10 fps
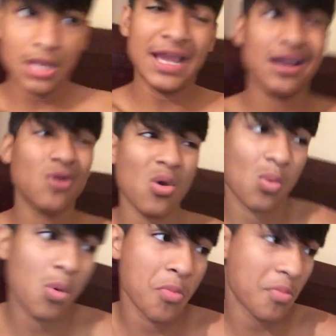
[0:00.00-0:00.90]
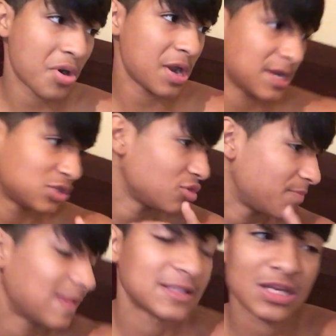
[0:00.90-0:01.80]
y'all yeah, go to Walmart,
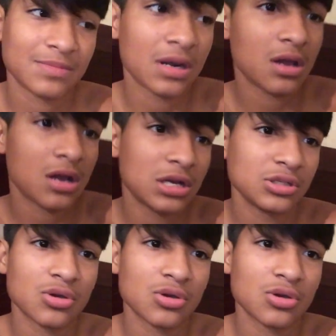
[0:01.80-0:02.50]
scraping the time of lunch,